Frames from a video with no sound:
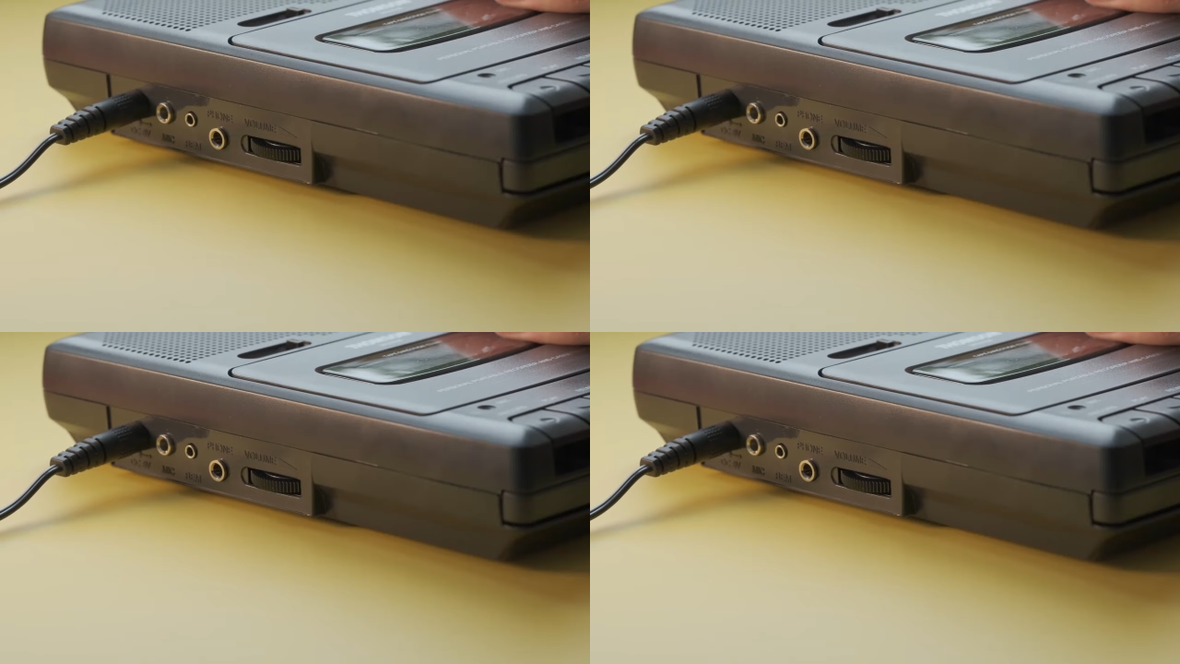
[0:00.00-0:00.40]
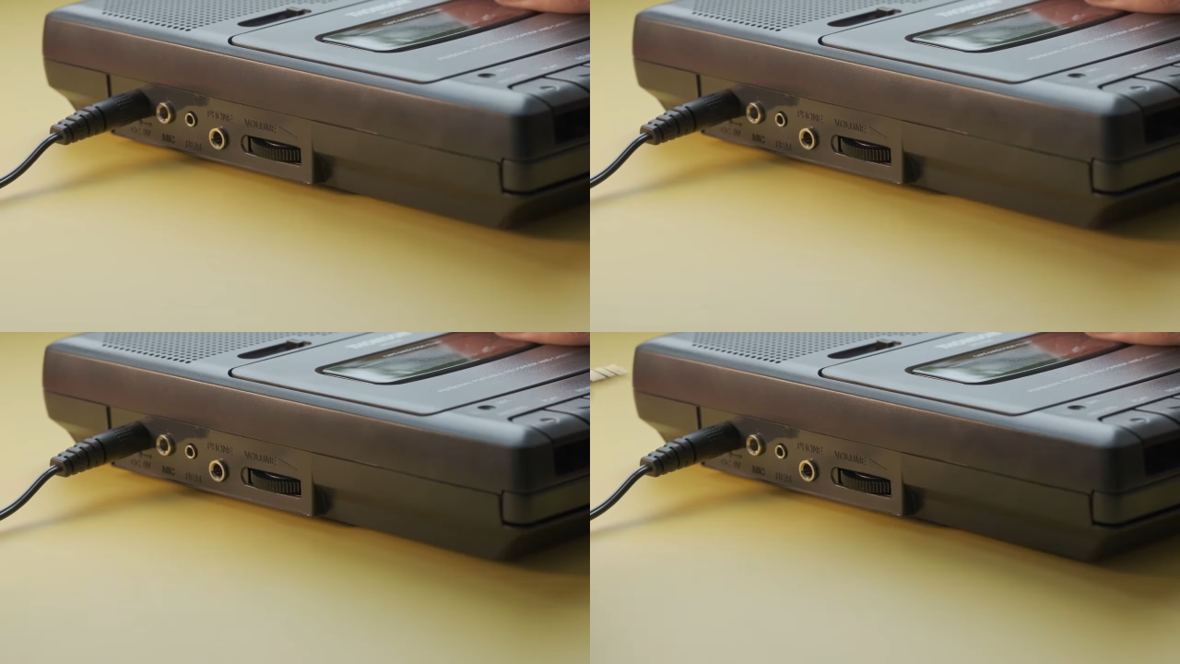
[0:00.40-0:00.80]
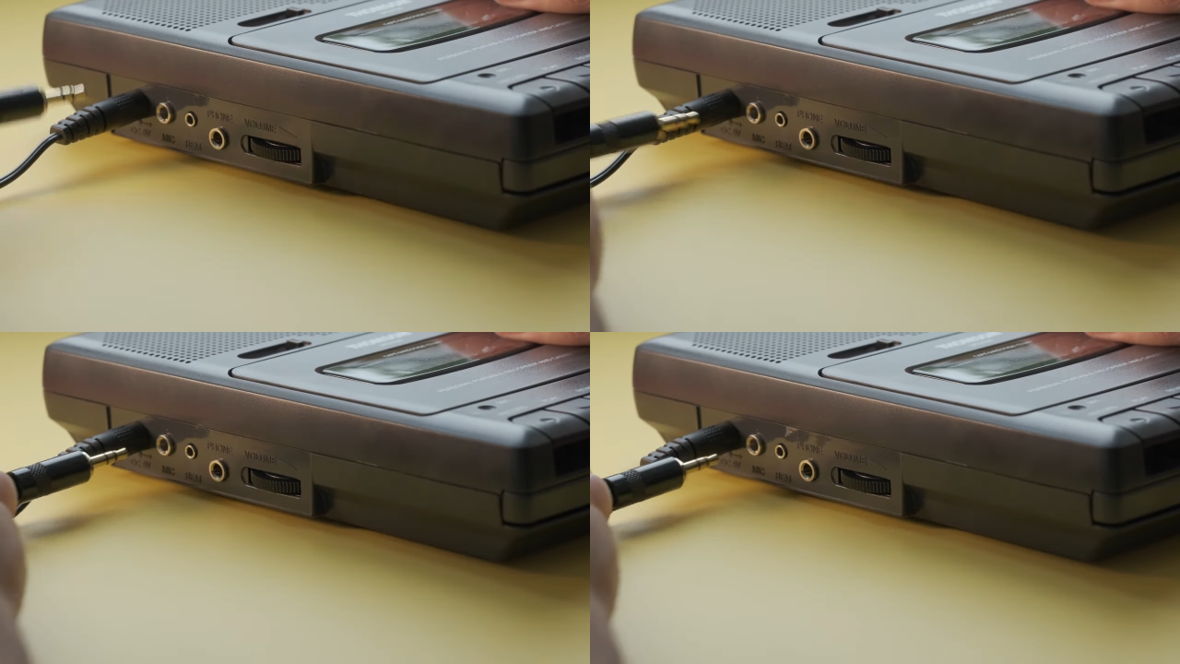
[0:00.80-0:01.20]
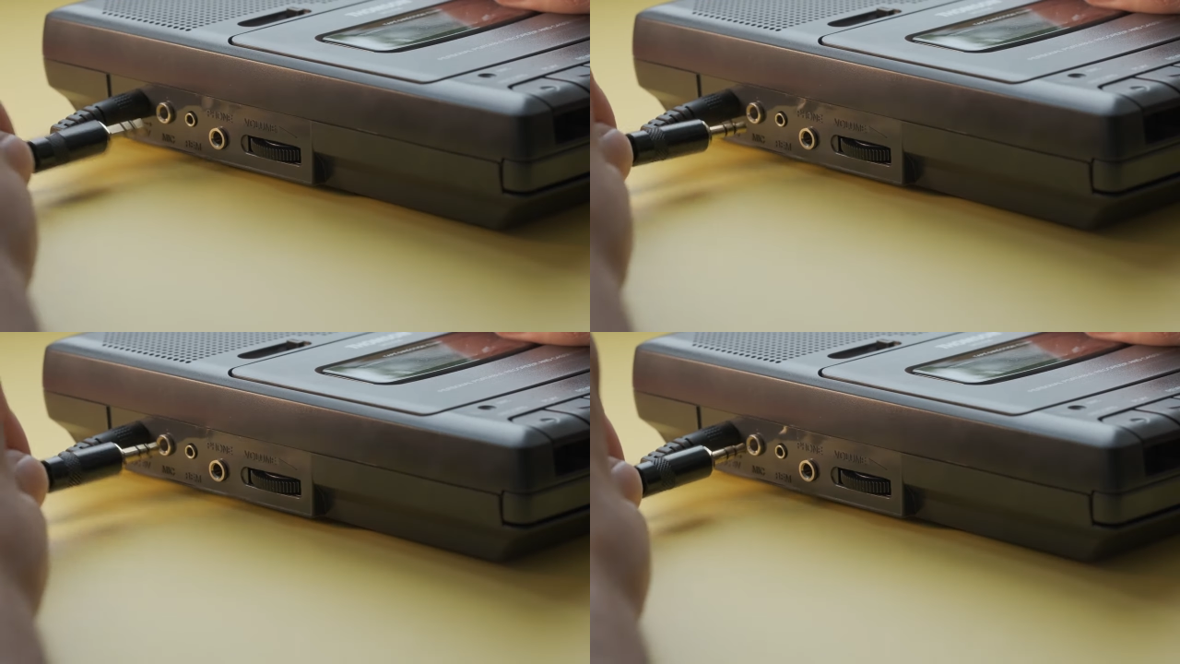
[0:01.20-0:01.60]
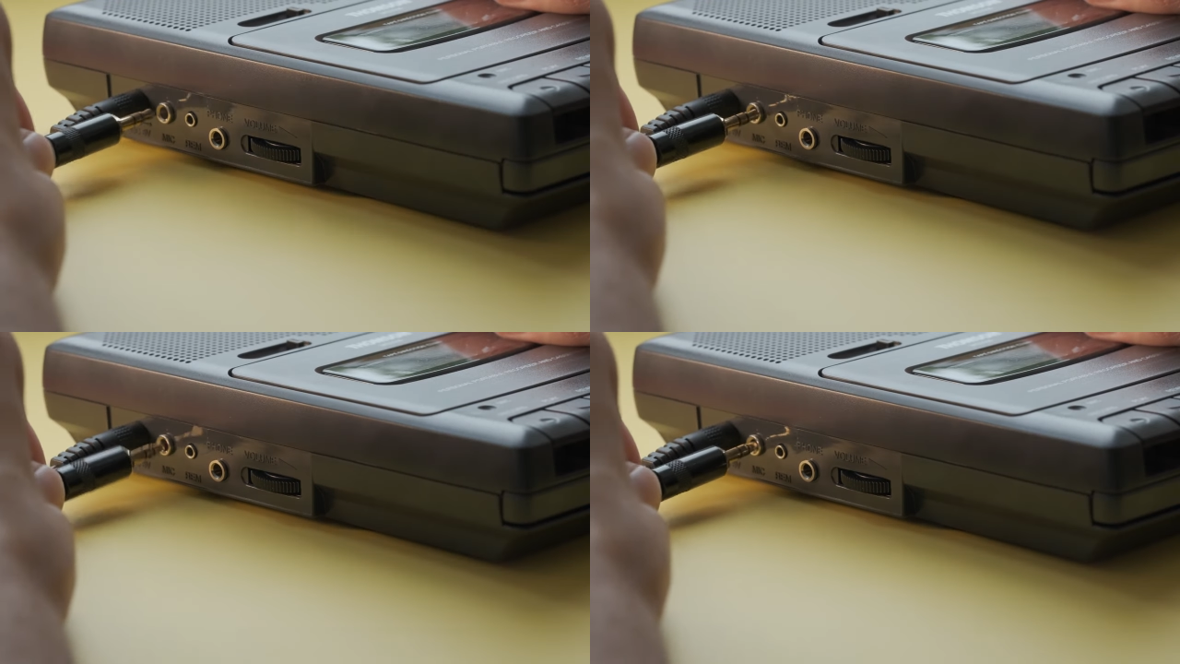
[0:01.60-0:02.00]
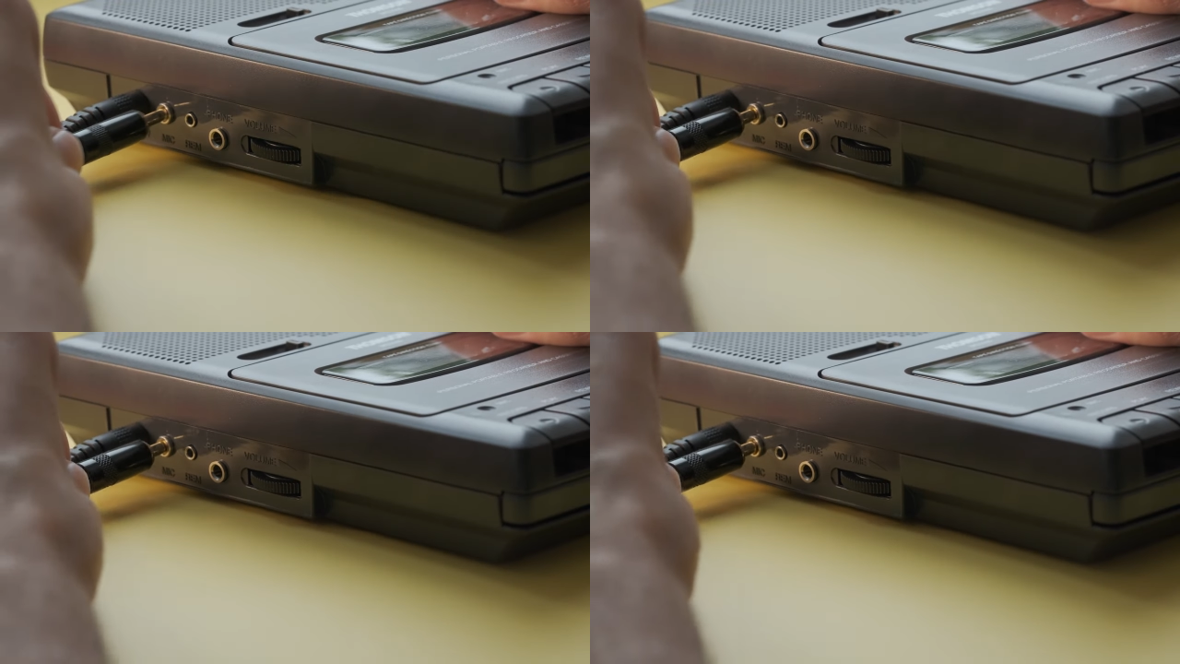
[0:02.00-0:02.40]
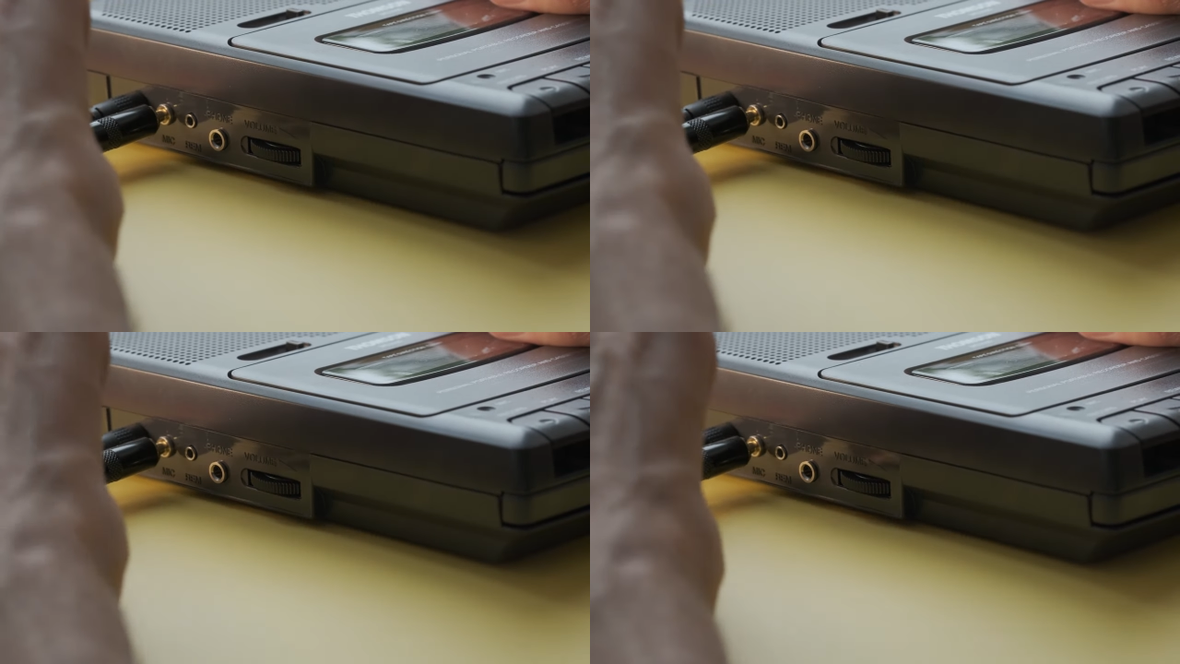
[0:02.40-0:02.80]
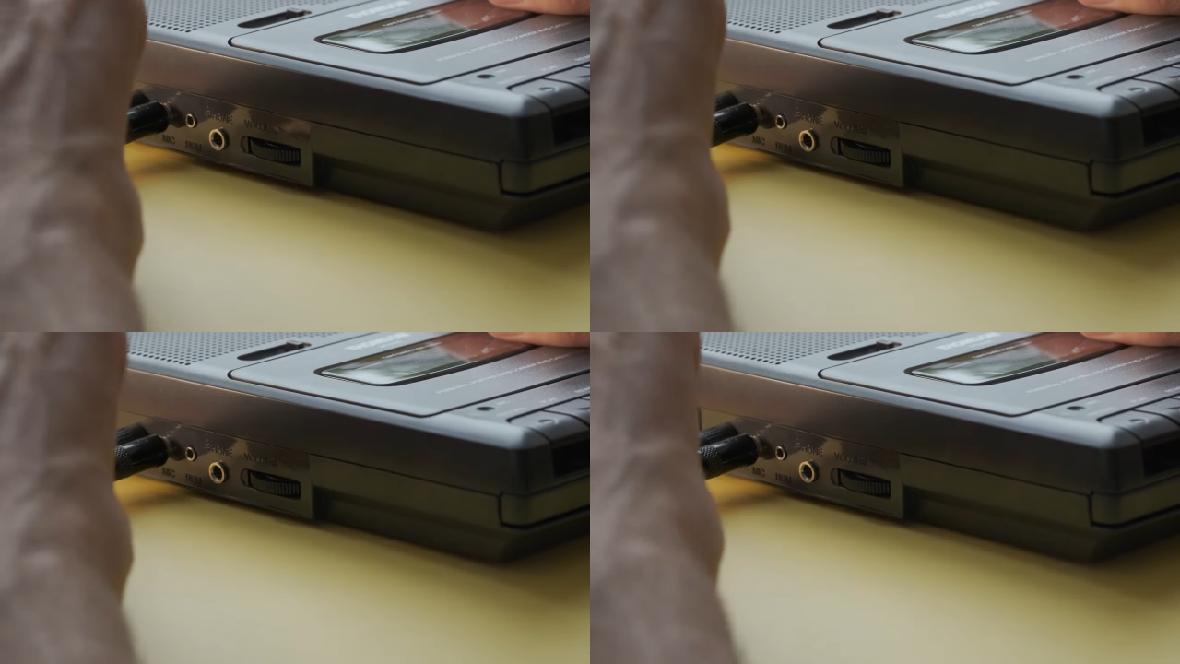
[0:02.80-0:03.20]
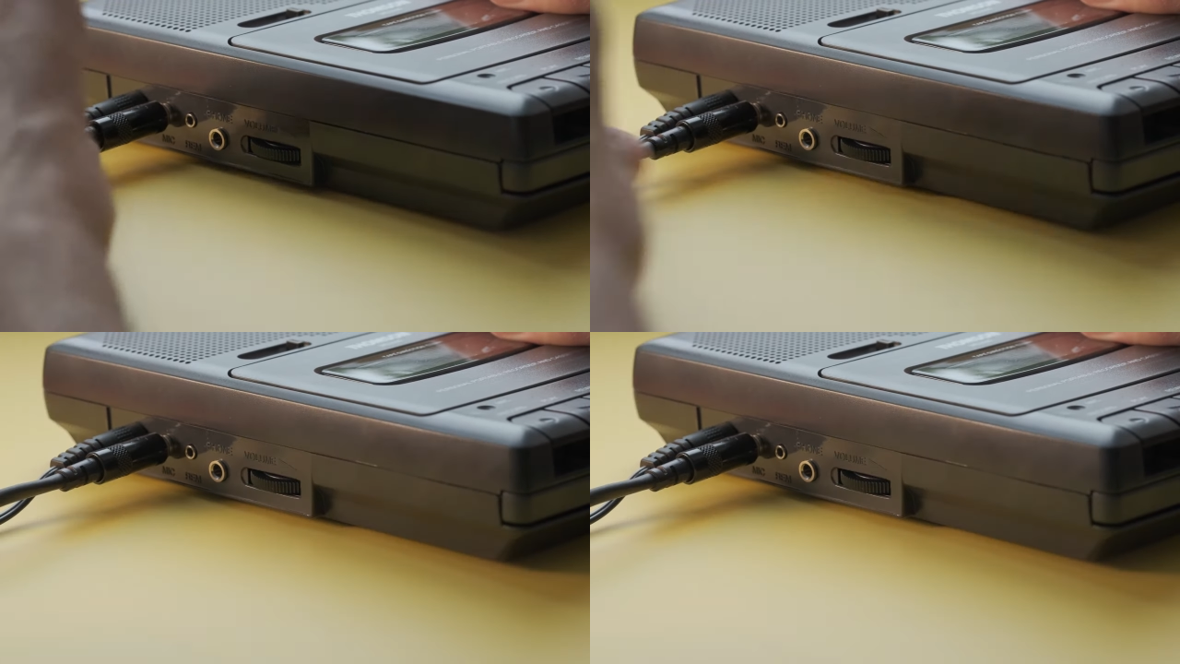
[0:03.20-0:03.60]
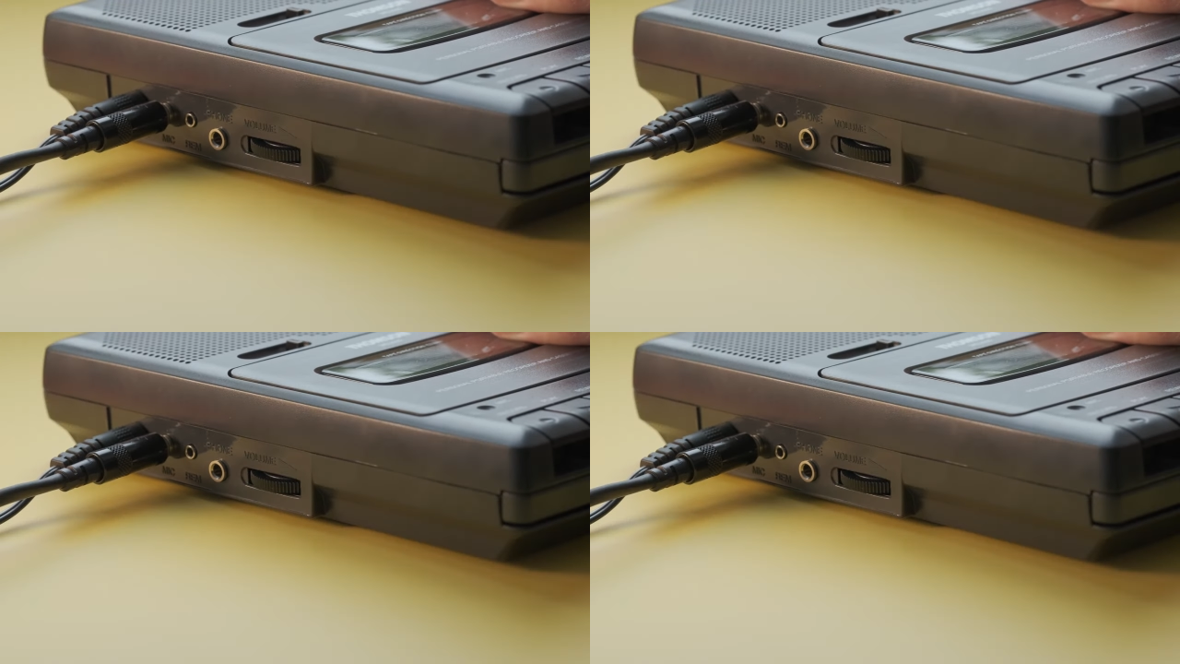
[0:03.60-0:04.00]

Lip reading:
[unreadable: no face in view]